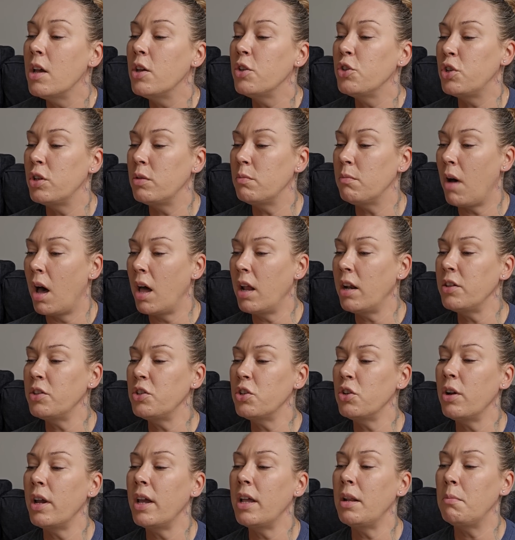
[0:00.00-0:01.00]
to
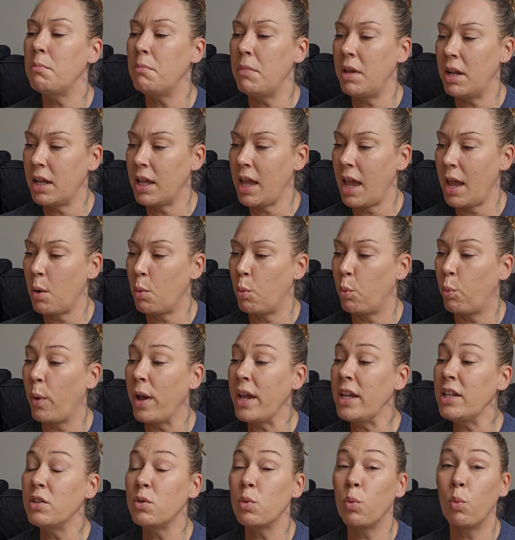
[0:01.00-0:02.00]
monitor and mitigate
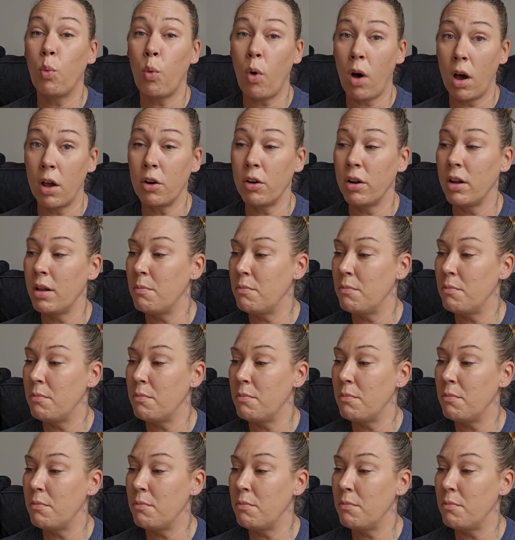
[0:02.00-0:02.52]
wastewater